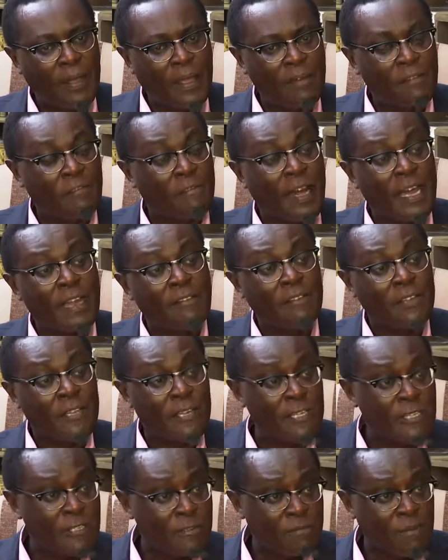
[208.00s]
5
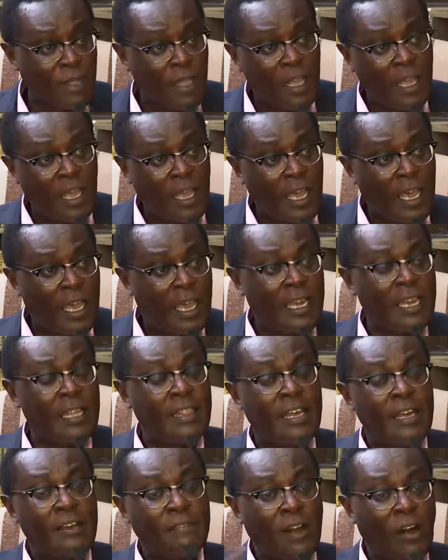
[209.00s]
years. And in
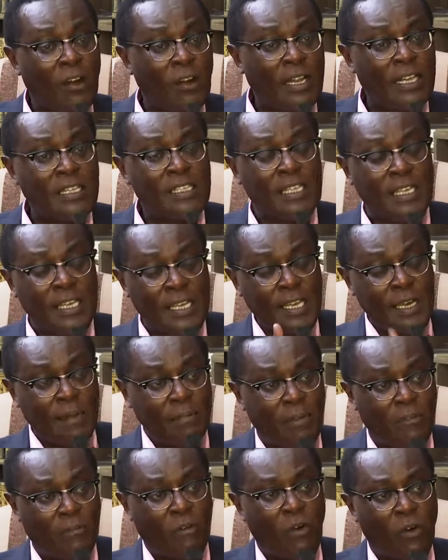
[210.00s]
that violence, the year
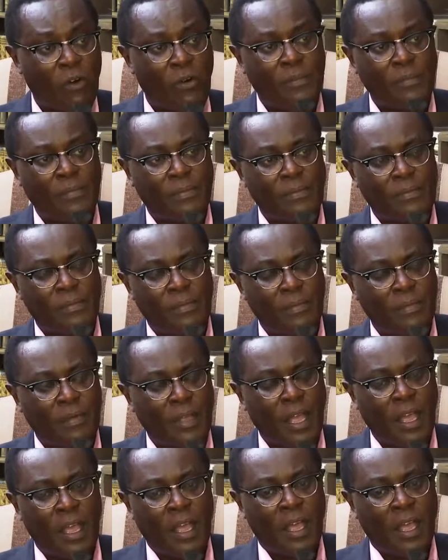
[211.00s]
before,
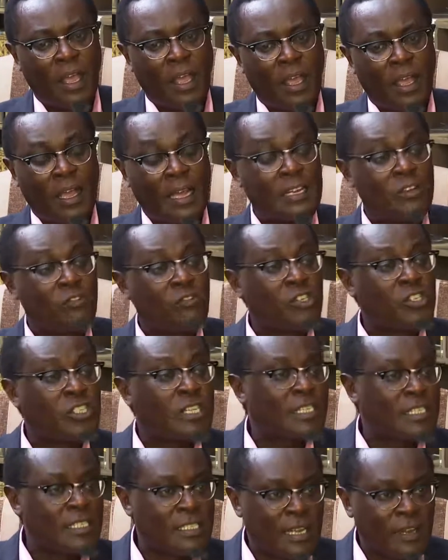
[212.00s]
country
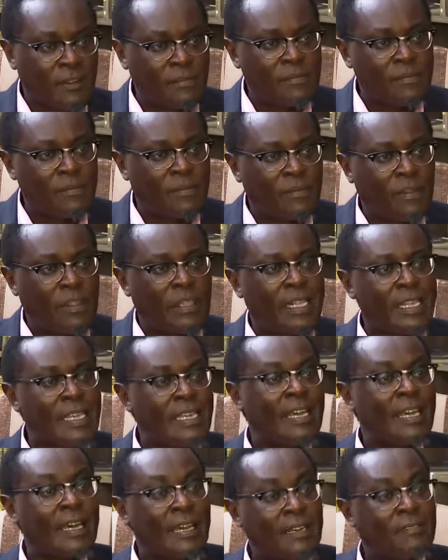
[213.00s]
shuts down. The
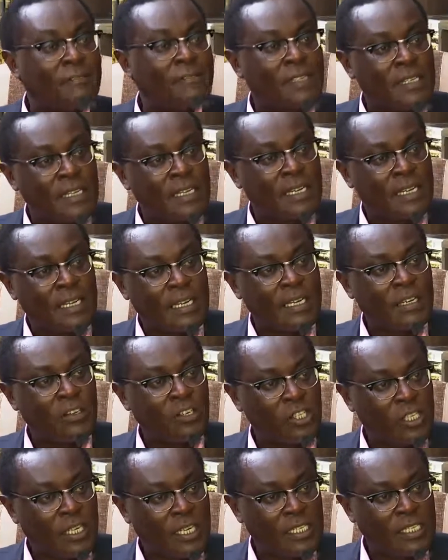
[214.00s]
year after, country
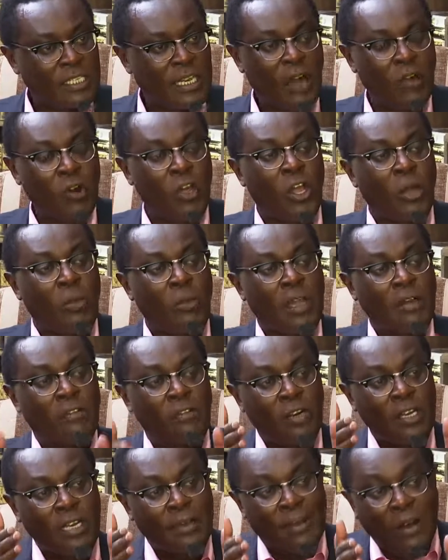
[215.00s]
shuts down. We have
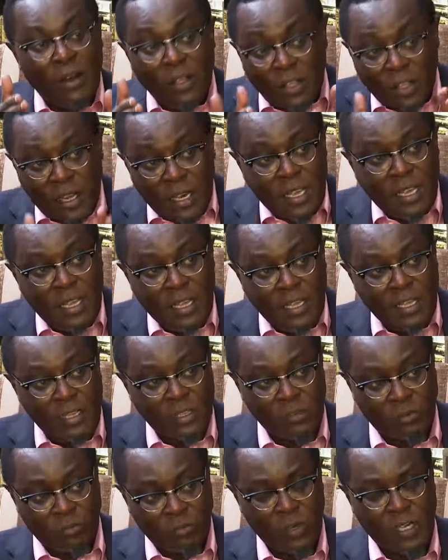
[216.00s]
only about 3
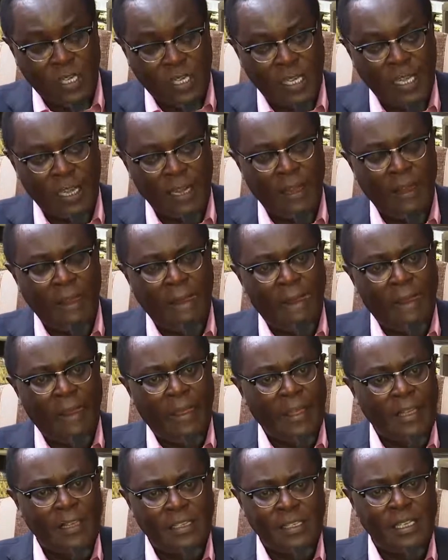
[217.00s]
years of working.
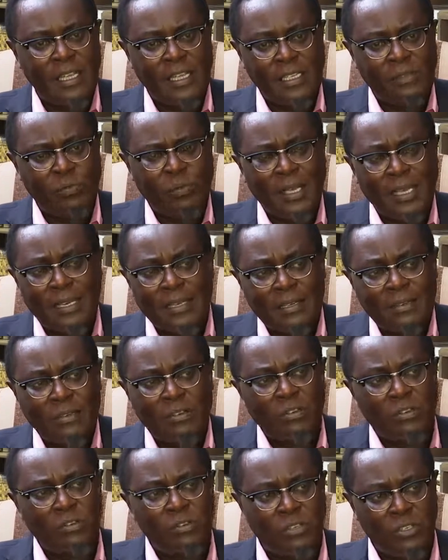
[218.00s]
He says we
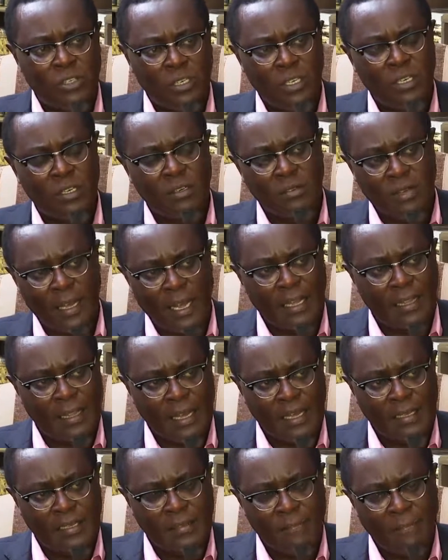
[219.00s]
cannot continue like
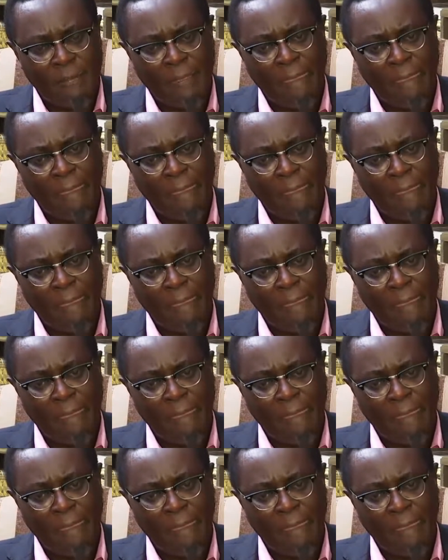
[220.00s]
that.